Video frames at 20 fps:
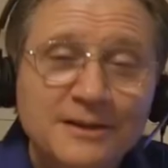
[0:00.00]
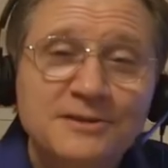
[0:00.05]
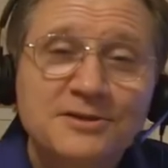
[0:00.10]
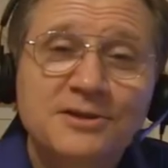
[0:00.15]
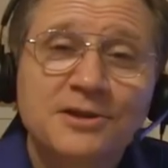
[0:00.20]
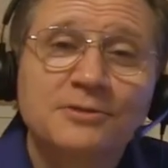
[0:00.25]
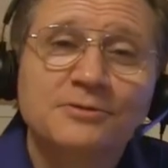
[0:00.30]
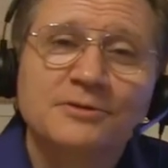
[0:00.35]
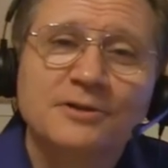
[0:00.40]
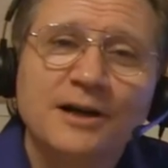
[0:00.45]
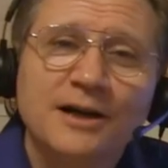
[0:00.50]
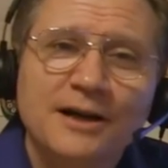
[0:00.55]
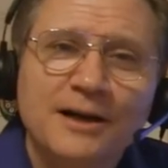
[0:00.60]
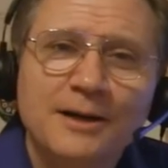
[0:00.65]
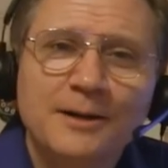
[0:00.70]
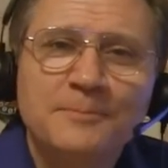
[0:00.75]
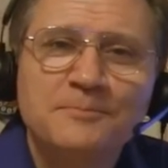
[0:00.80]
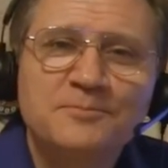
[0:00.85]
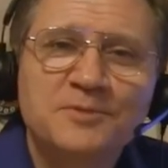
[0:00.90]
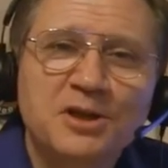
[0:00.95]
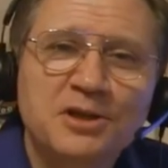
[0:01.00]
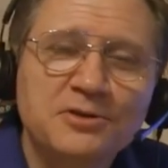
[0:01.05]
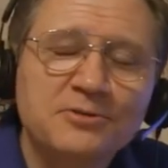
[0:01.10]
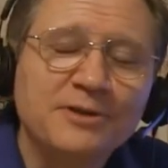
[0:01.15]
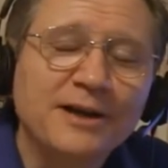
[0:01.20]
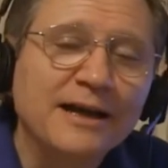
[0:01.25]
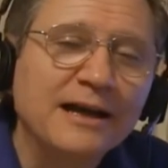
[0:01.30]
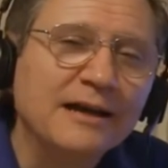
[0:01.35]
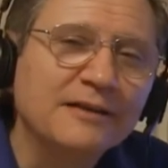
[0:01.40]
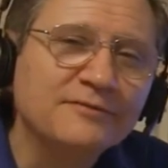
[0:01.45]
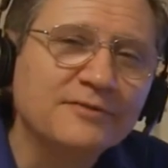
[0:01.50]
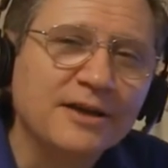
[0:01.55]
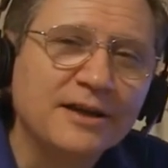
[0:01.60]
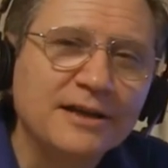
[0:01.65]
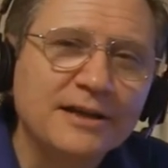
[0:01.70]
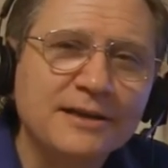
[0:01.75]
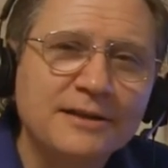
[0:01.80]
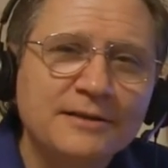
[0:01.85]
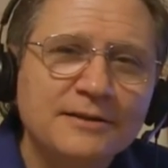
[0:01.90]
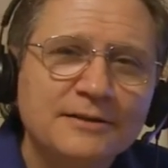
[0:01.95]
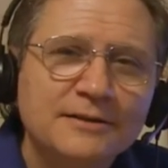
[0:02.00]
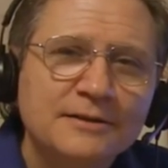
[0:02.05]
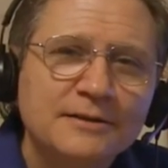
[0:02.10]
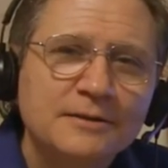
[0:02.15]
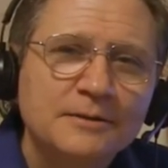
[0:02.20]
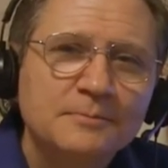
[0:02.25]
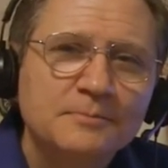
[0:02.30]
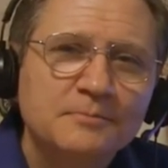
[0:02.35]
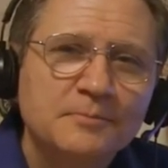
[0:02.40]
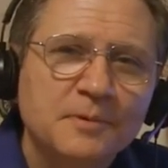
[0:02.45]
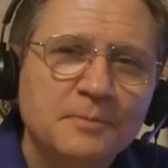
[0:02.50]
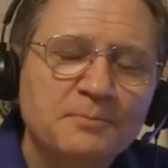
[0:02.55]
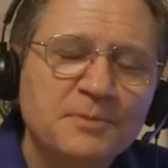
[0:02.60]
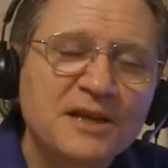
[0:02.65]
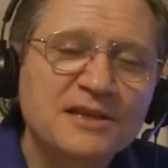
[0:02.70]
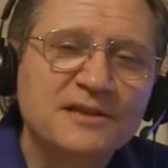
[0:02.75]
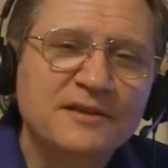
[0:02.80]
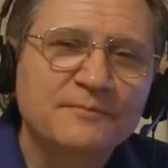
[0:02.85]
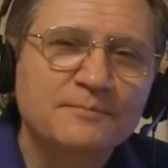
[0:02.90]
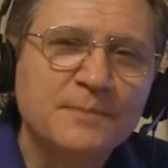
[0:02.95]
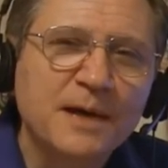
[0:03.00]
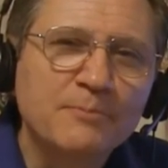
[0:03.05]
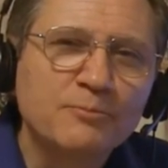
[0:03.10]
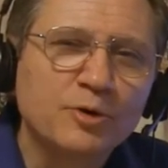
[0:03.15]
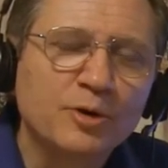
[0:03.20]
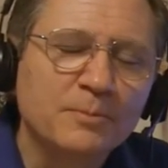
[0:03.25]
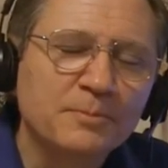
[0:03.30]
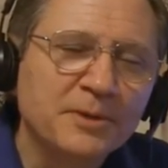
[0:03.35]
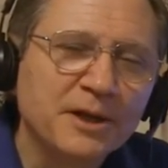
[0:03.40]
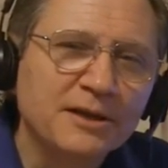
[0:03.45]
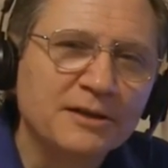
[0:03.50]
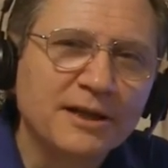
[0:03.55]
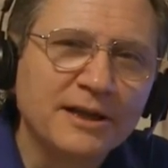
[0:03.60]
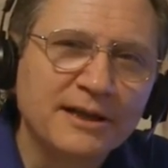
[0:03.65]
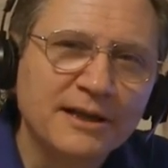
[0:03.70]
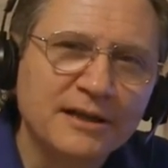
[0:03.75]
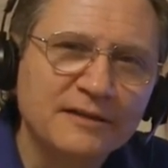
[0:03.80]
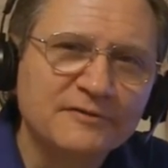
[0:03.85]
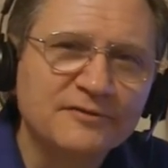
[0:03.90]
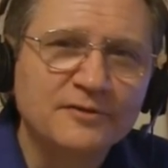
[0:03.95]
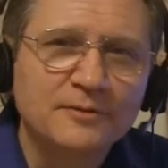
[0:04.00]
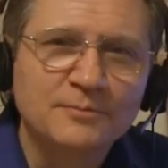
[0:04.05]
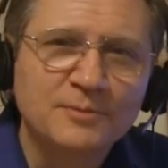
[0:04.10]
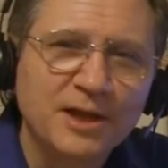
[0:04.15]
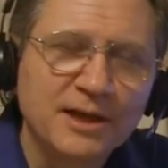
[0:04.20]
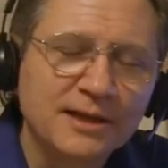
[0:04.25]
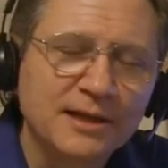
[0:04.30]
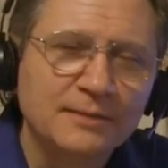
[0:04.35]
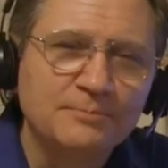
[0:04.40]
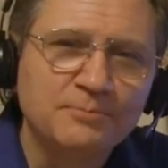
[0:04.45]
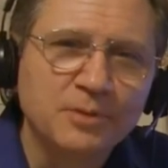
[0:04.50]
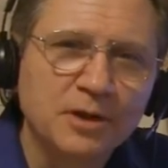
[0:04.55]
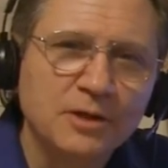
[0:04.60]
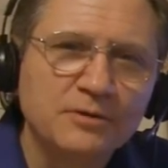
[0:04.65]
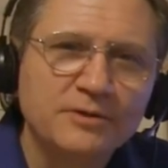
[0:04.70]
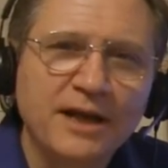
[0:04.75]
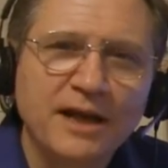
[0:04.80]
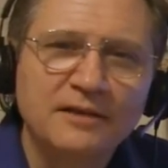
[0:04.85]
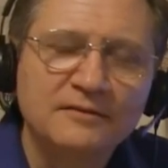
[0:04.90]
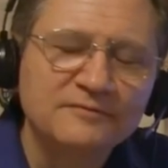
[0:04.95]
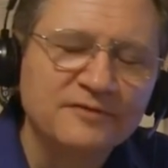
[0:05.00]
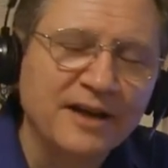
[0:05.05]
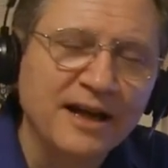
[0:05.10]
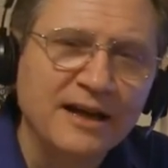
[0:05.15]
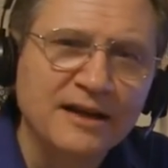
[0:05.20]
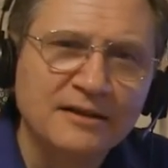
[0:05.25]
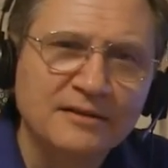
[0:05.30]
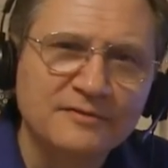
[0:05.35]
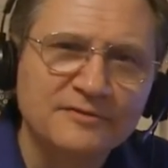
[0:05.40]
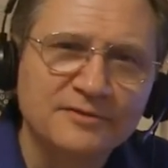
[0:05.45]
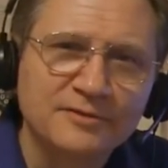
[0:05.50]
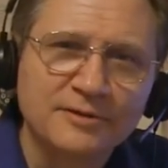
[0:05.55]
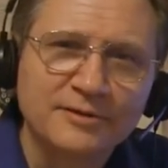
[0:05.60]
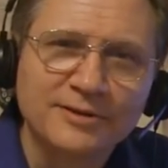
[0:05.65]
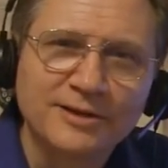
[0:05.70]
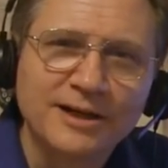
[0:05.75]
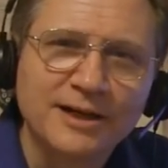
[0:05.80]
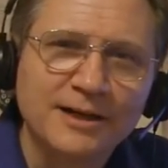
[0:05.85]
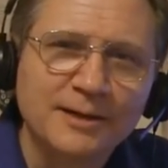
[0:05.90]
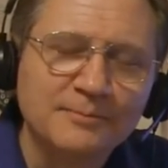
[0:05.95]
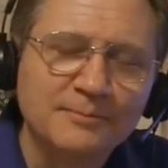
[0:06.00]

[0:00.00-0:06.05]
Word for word: So do you have a piece of memorabilia from like a blown out valve or a